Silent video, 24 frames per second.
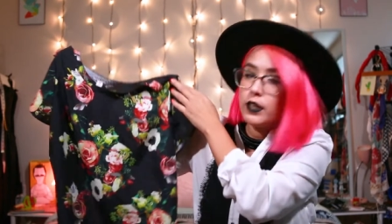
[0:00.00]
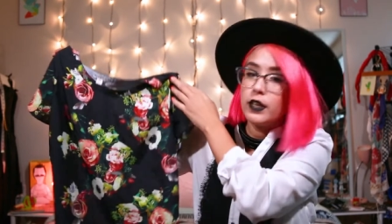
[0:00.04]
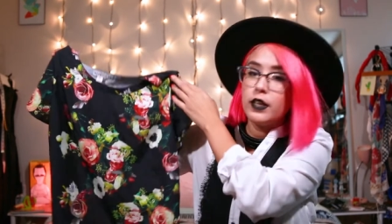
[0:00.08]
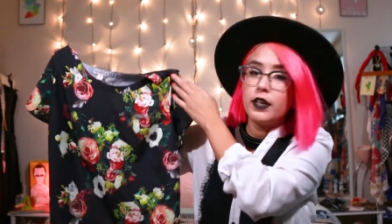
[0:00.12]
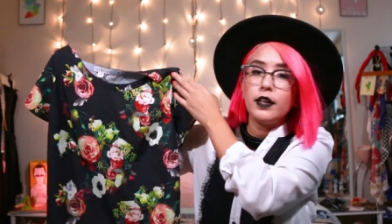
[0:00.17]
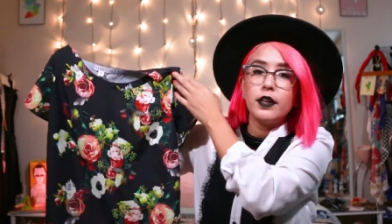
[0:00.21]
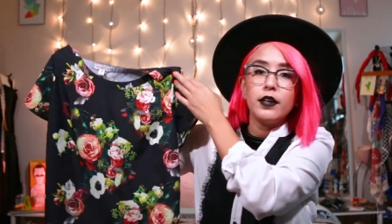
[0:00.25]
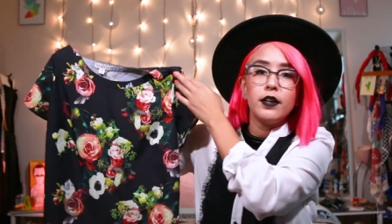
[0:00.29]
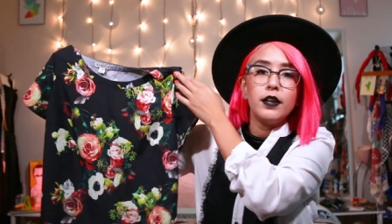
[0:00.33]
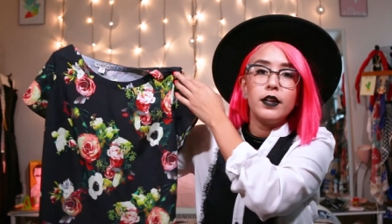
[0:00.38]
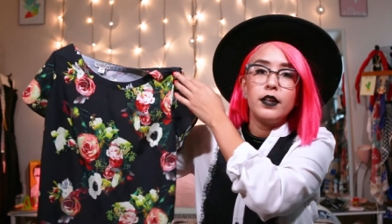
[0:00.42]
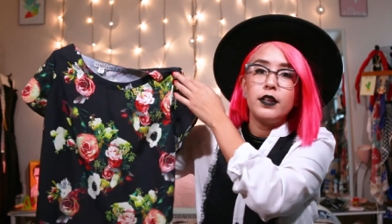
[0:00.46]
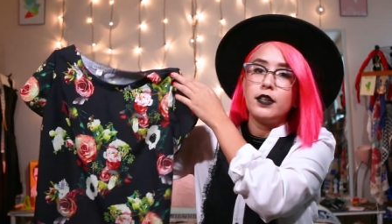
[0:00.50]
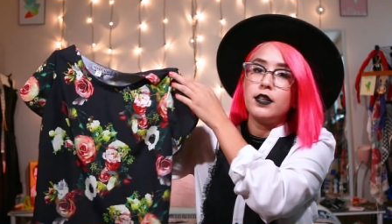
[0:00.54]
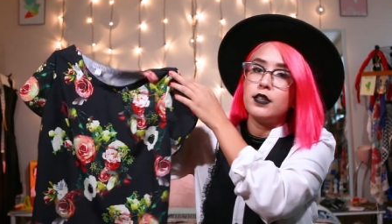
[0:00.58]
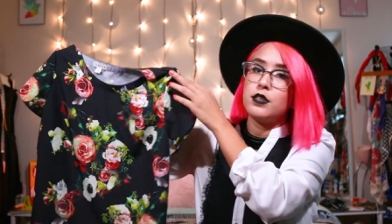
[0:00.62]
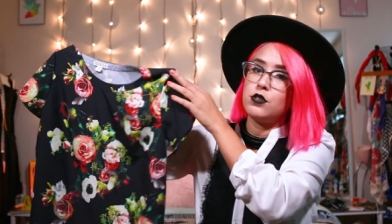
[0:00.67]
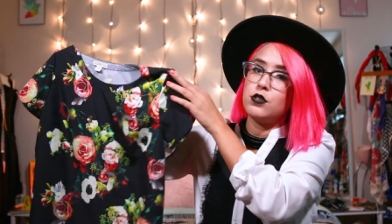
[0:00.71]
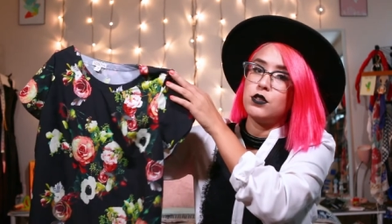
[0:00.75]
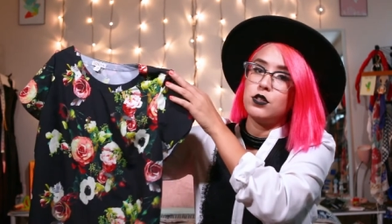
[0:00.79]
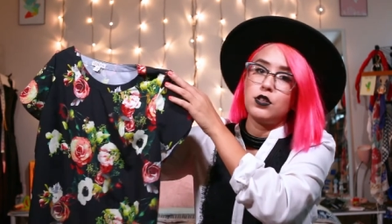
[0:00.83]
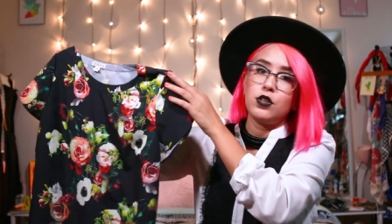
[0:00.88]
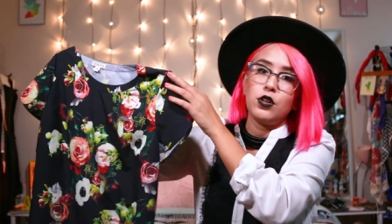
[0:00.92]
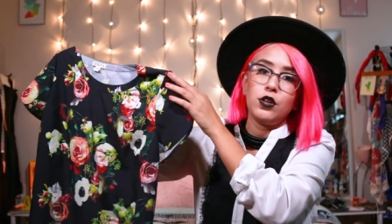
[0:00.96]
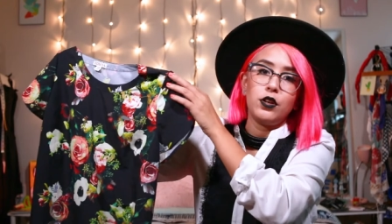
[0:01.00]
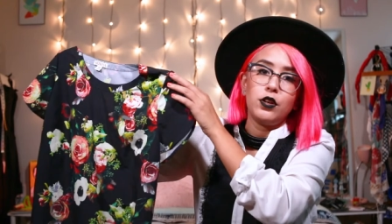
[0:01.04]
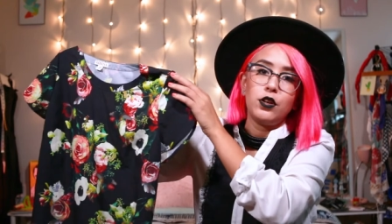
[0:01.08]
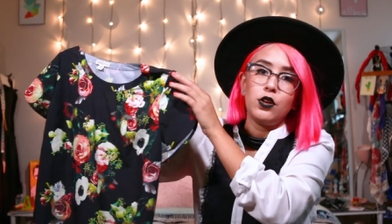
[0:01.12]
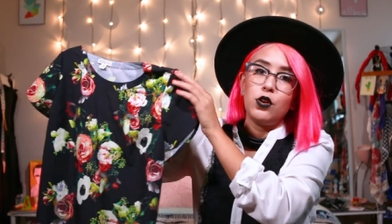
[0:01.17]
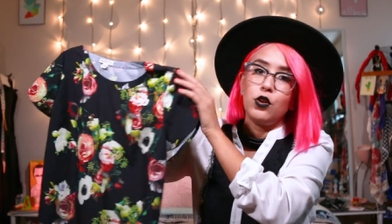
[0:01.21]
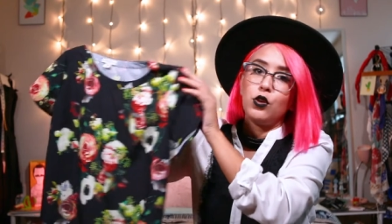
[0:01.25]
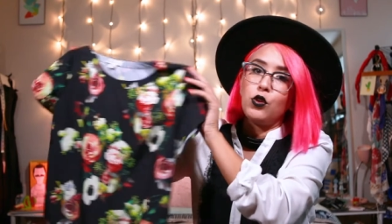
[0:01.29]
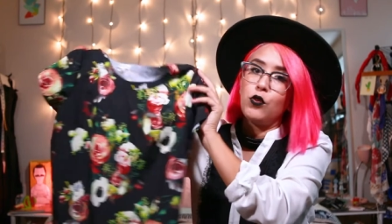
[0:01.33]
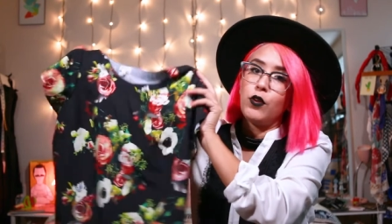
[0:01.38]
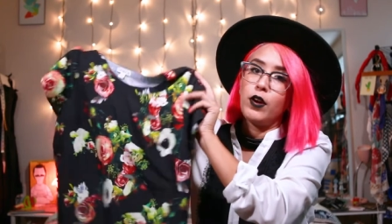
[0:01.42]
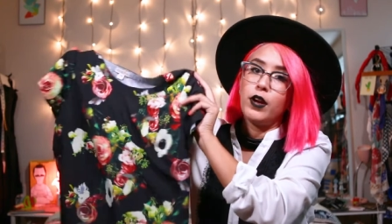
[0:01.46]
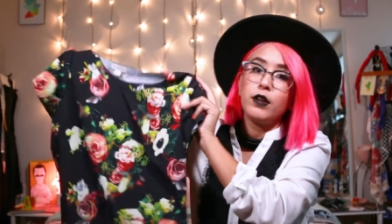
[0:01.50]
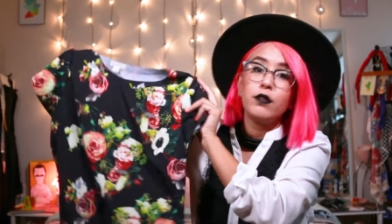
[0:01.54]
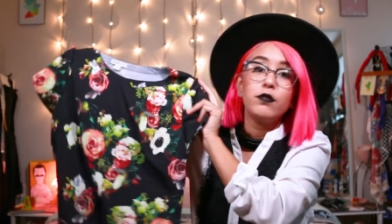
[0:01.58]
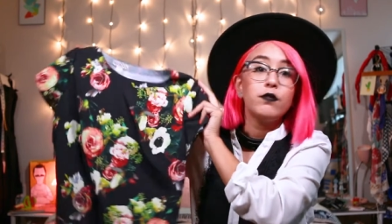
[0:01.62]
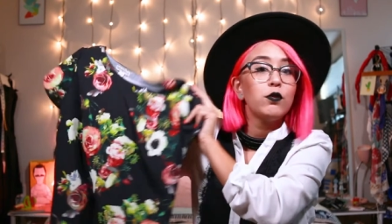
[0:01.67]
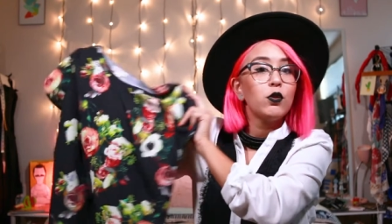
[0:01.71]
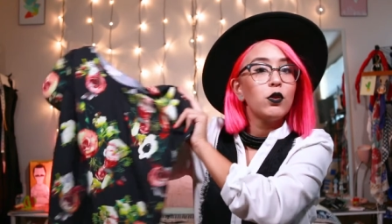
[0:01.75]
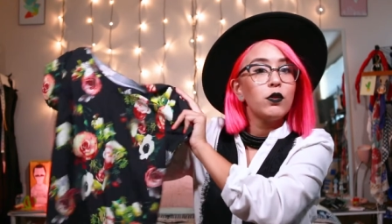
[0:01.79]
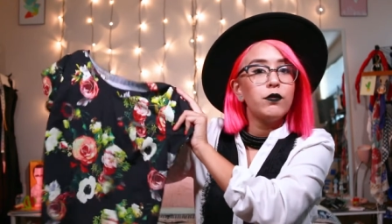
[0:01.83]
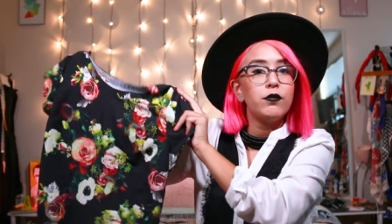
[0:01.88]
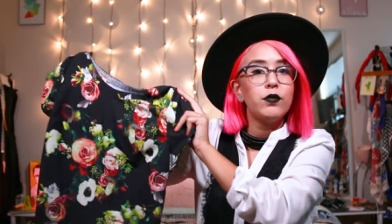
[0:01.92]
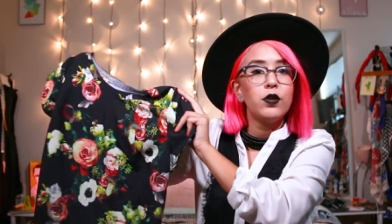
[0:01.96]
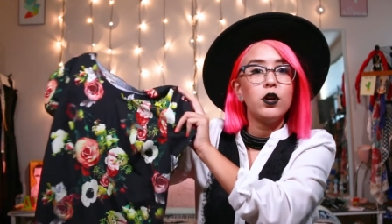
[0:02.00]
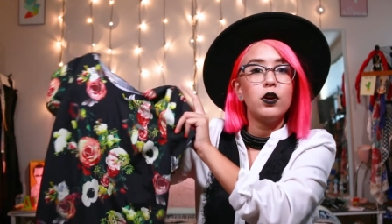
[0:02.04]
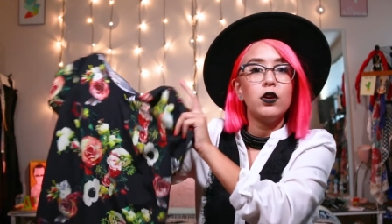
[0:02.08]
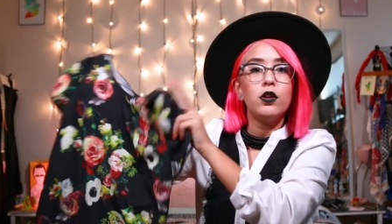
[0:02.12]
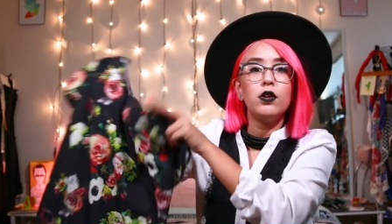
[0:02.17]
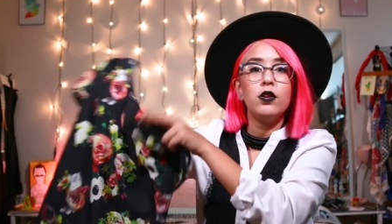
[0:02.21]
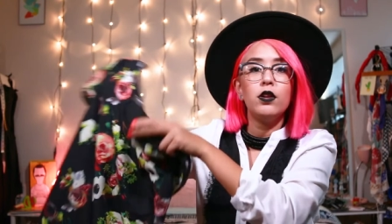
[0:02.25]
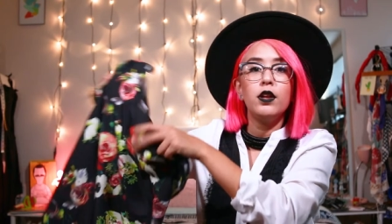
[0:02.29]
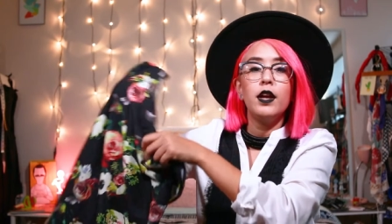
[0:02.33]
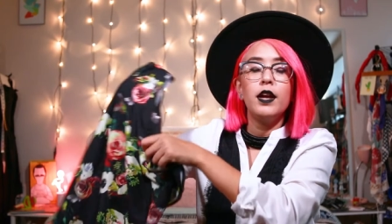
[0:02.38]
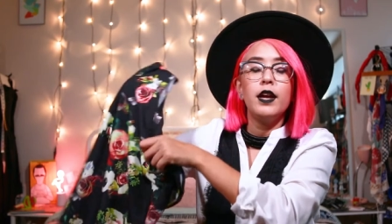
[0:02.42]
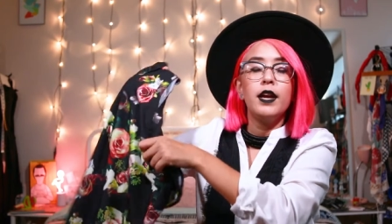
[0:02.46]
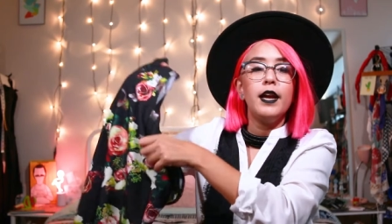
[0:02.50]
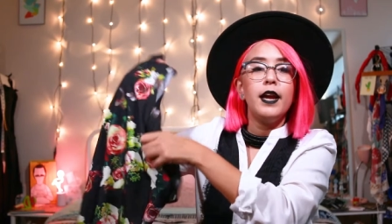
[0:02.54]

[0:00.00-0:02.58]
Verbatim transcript: here, and this is going to go great for fall.